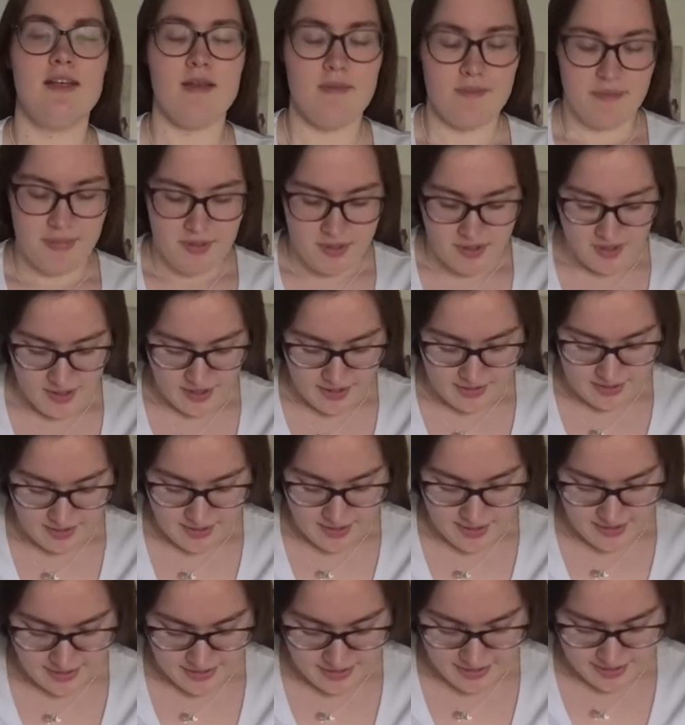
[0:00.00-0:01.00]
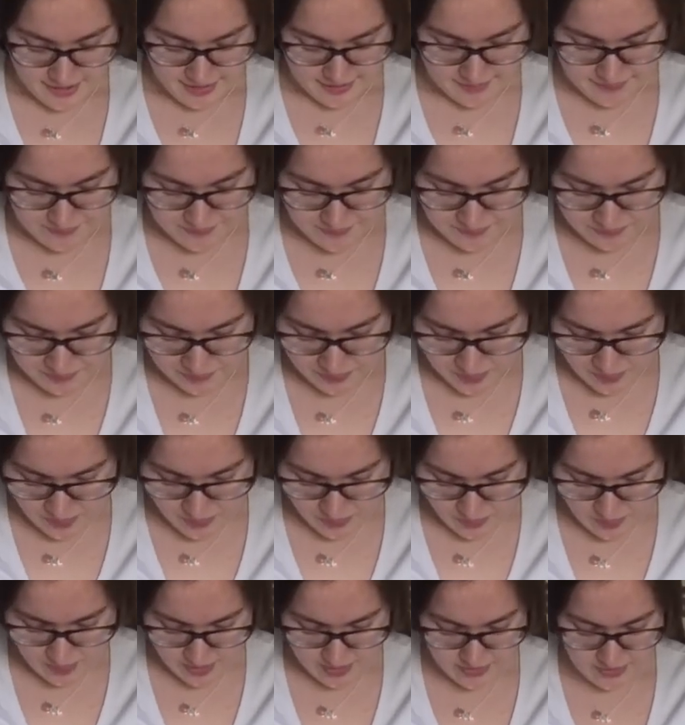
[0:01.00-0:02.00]
but I like it
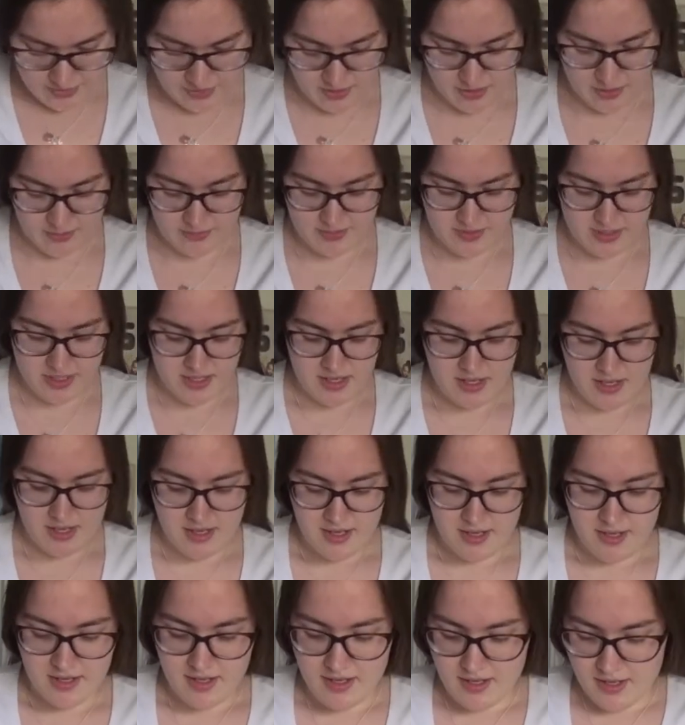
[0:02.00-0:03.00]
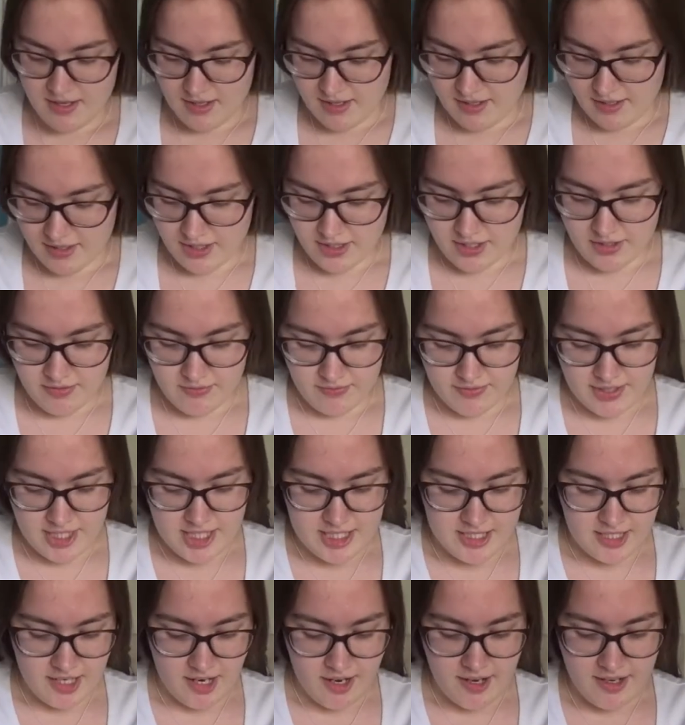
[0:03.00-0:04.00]
quite cropped. You can
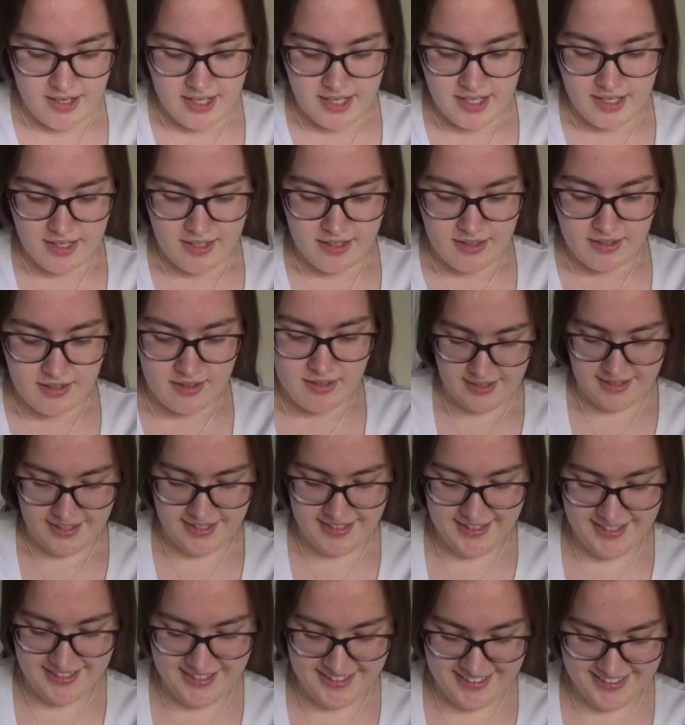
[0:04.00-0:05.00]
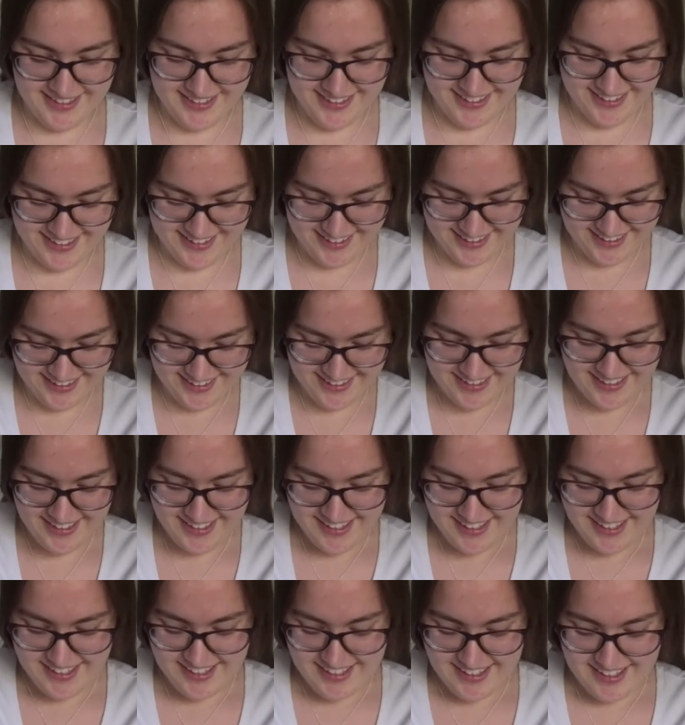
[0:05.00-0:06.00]
retie it.
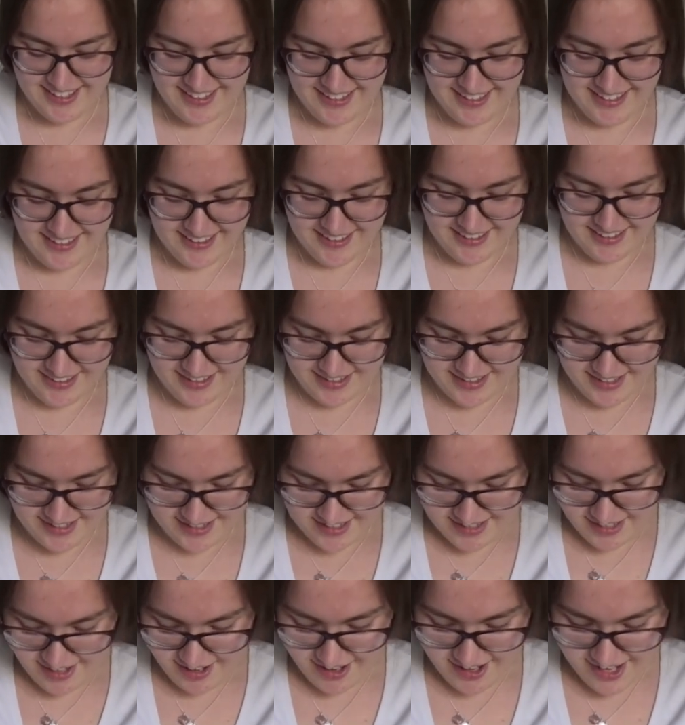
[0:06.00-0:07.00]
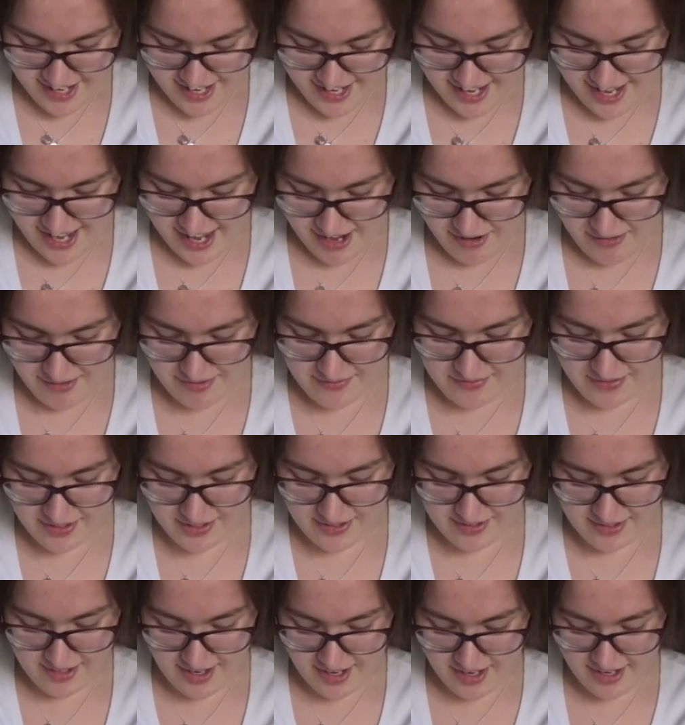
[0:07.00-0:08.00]
You can tie it however
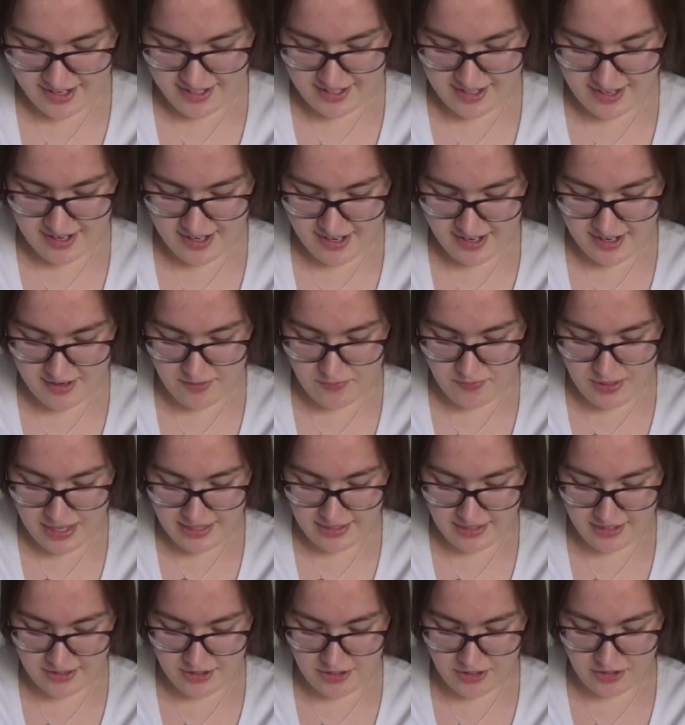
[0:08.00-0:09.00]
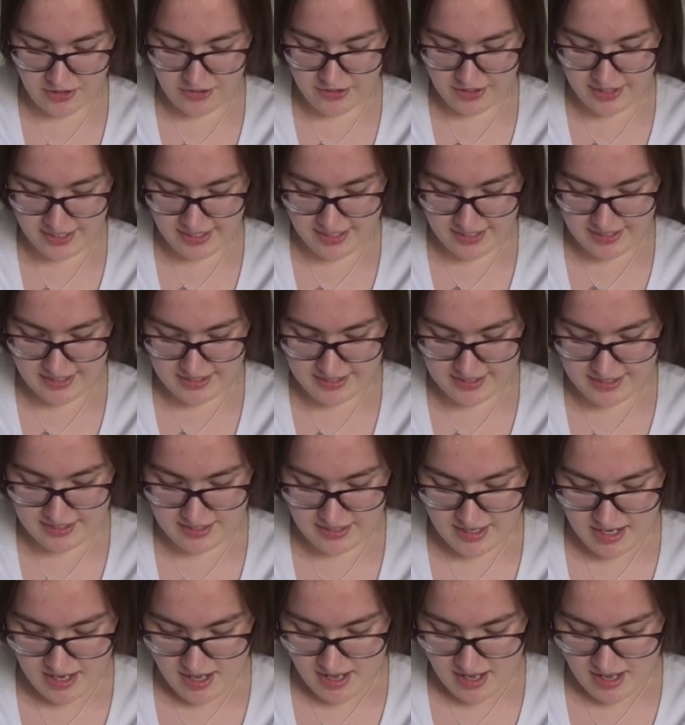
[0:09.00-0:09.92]
you like. When I got this,